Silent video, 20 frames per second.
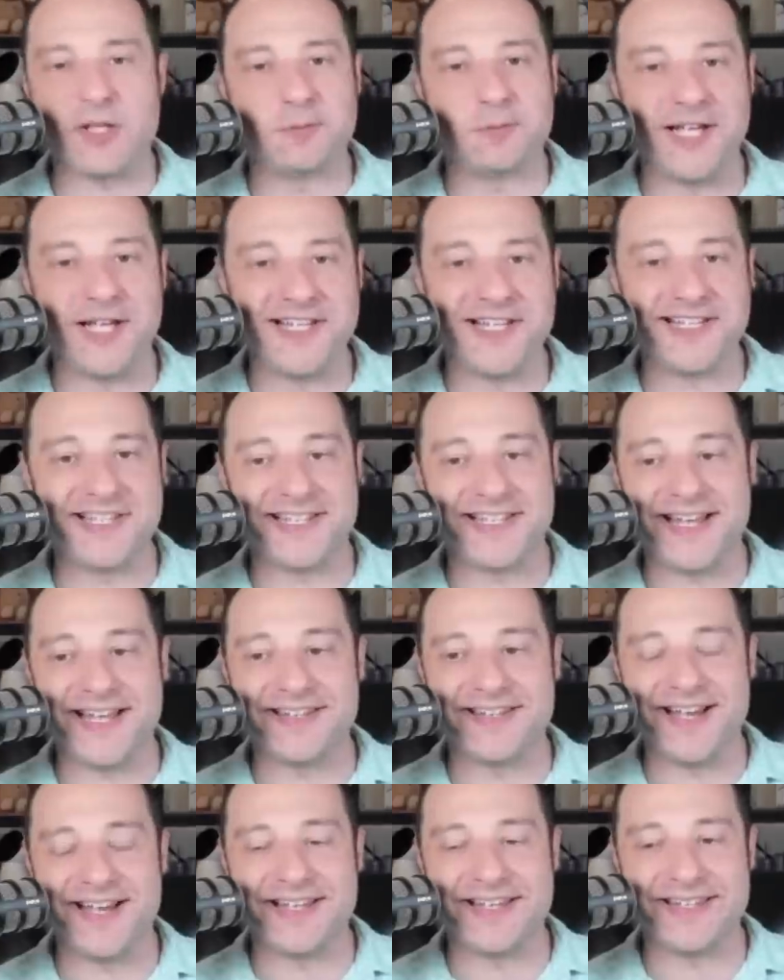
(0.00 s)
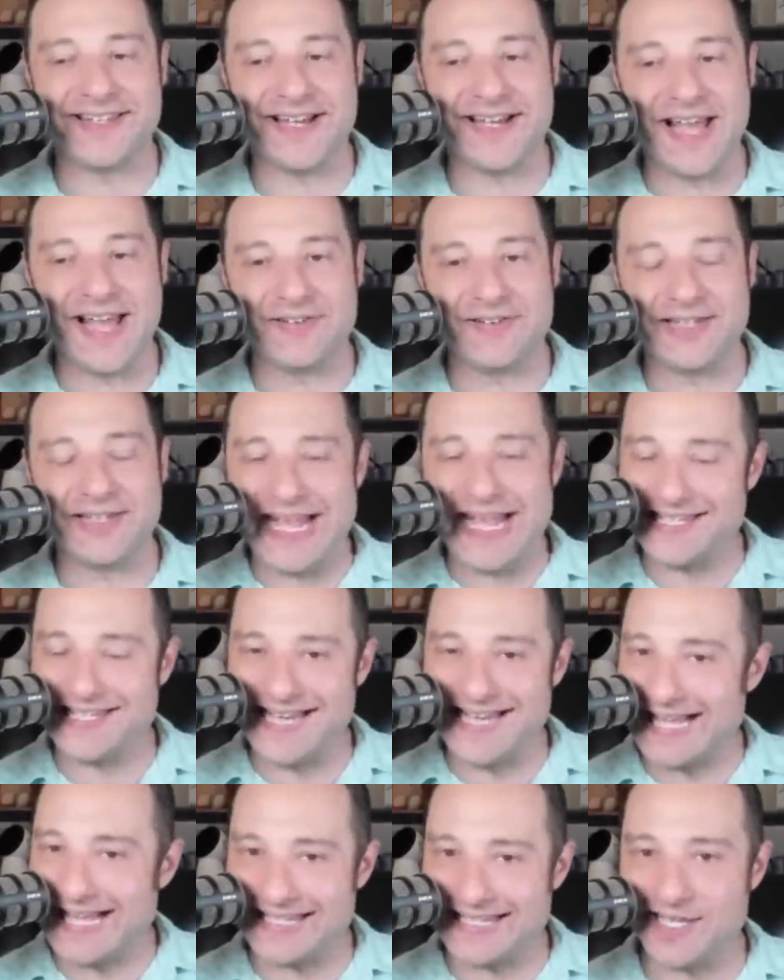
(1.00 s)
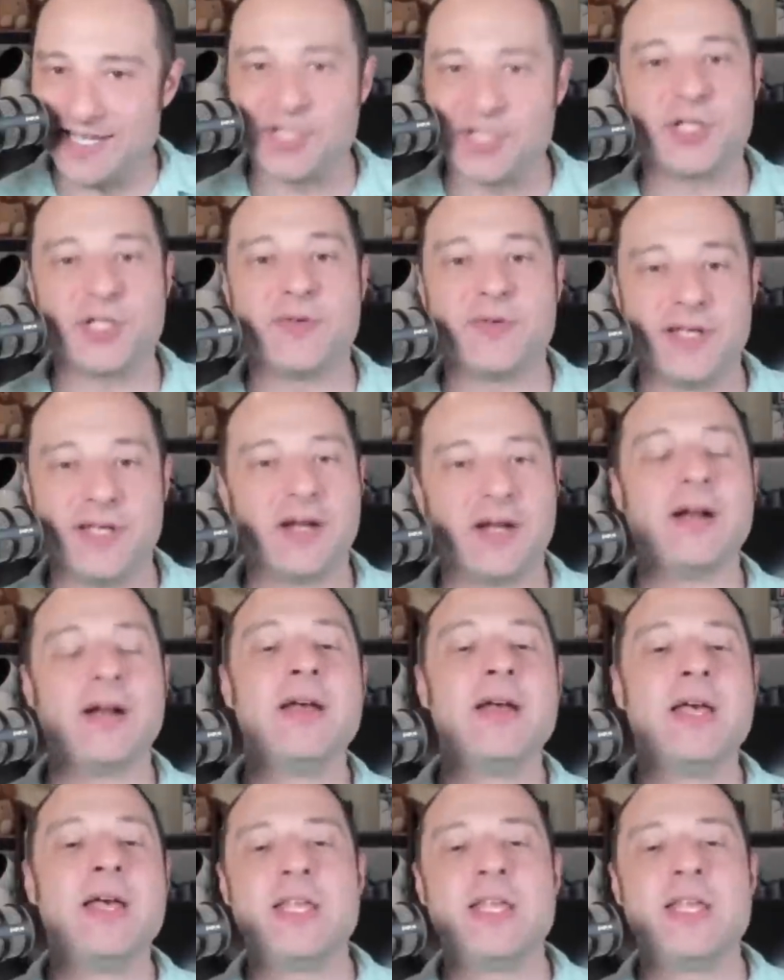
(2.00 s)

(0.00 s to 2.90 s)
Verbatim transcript: places on on the island. That's not the issue here.